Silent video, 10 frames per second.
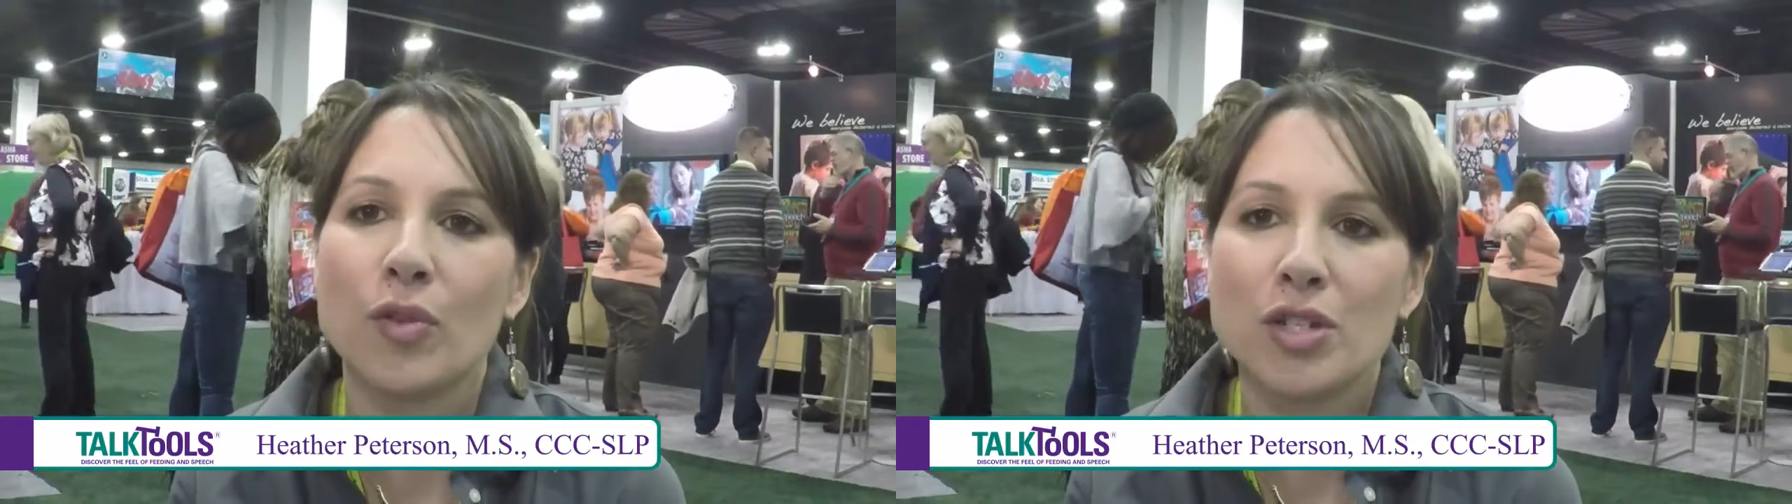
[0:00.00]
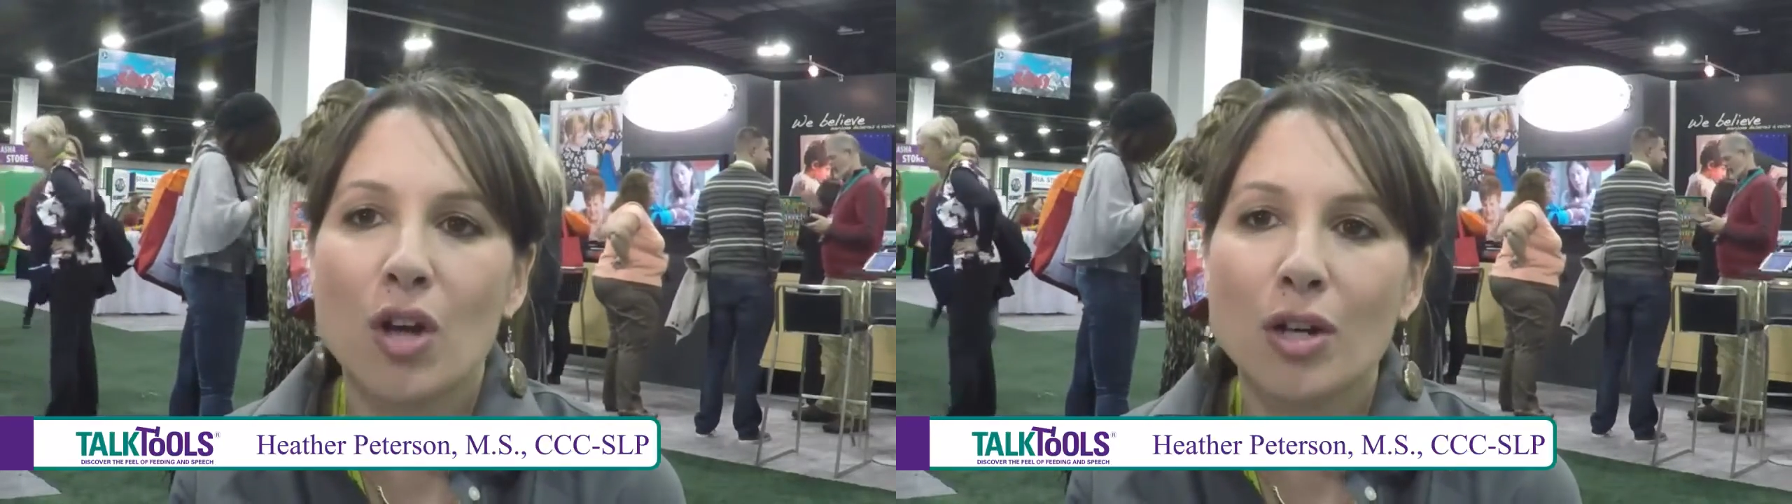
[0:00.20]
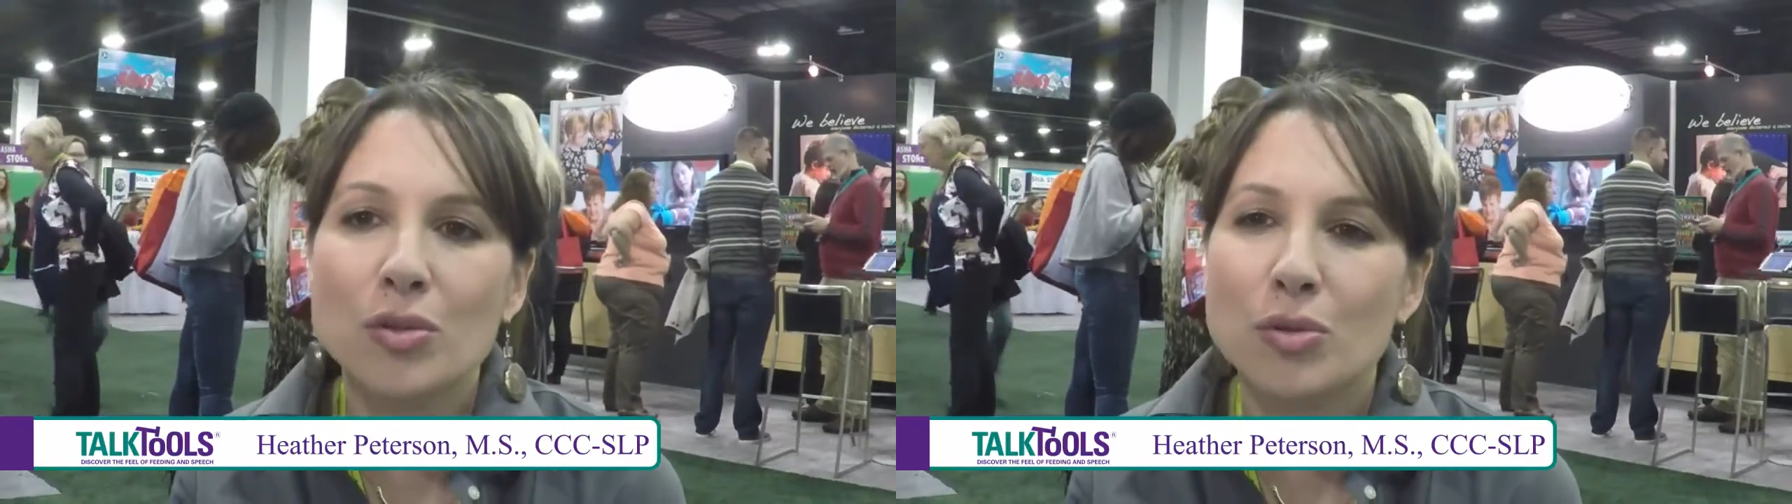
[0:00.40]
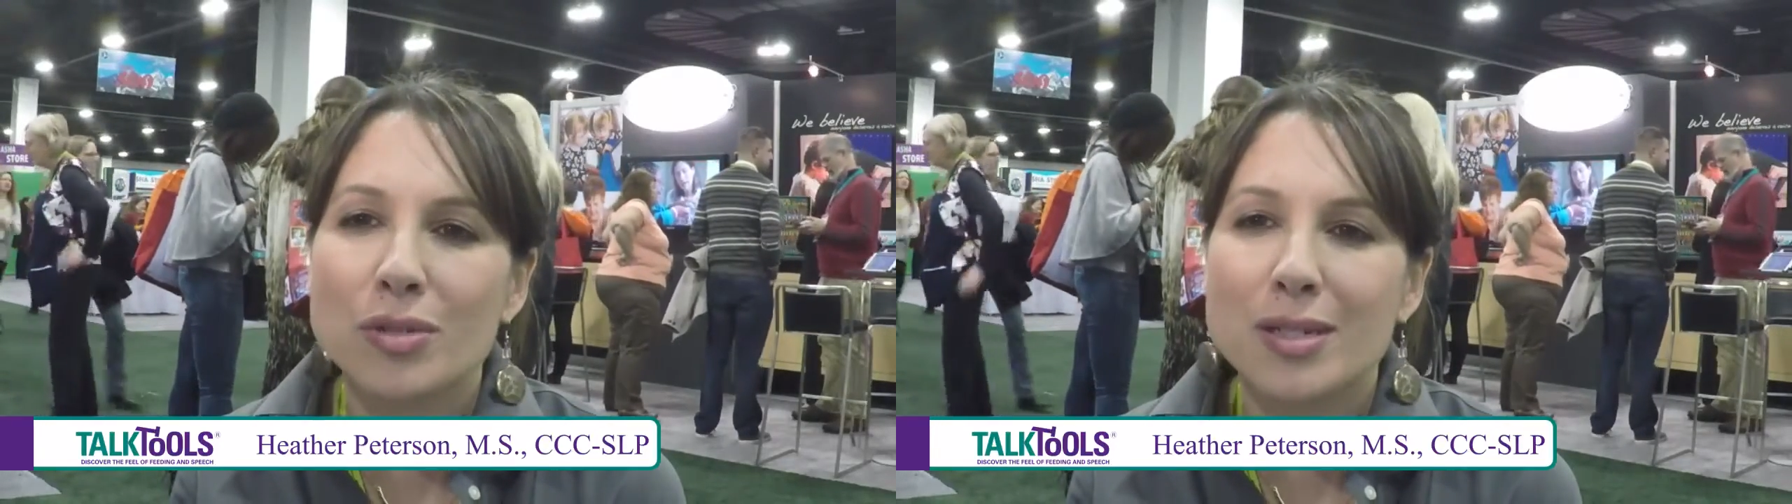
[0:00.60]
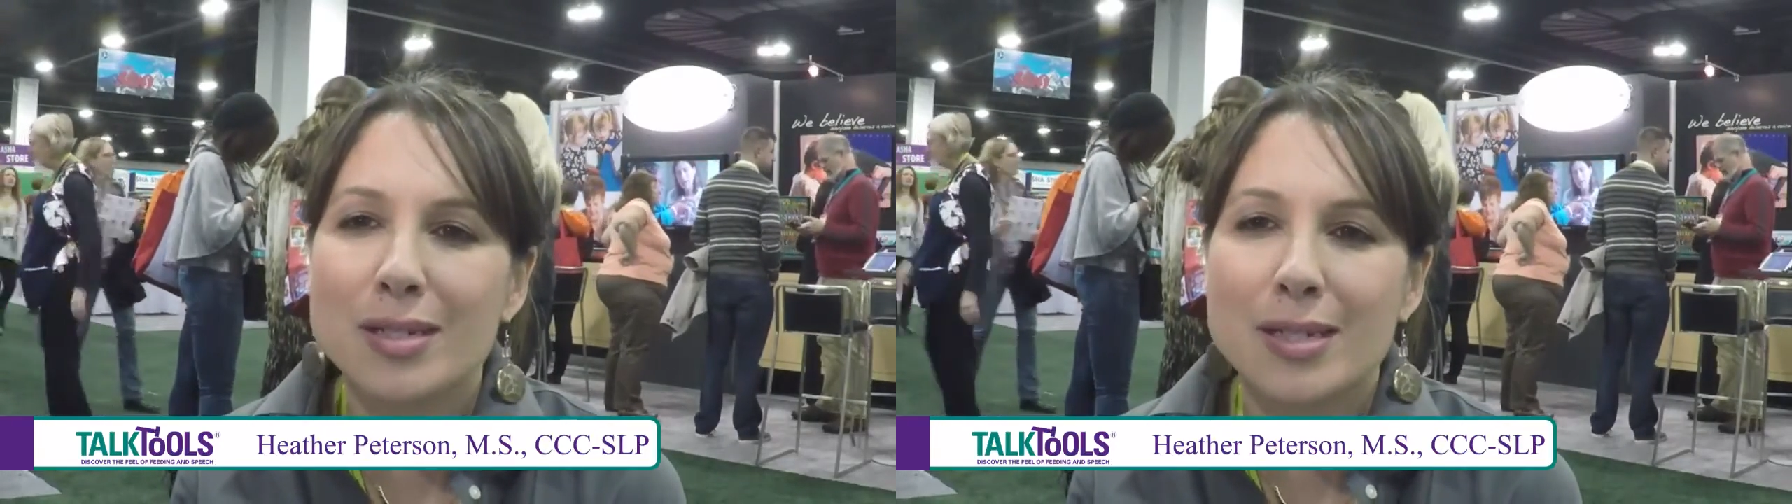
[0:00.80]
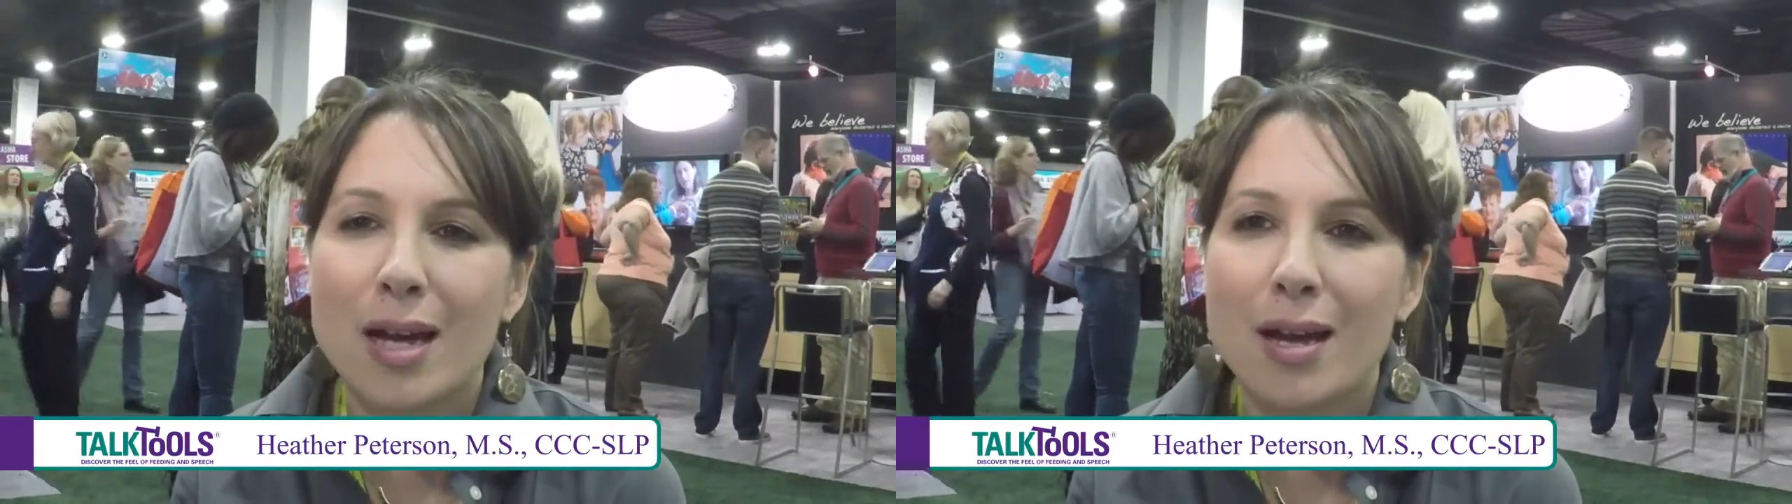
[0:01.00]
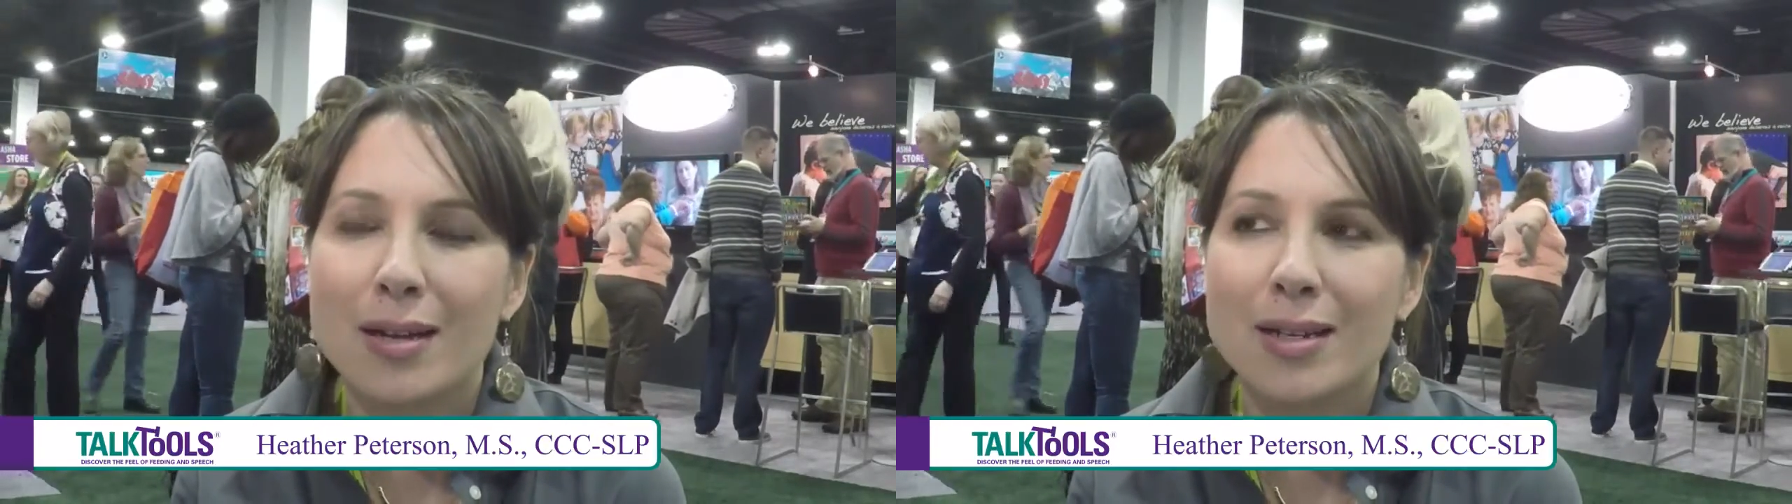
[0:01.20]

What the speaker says: what TalkTools has done.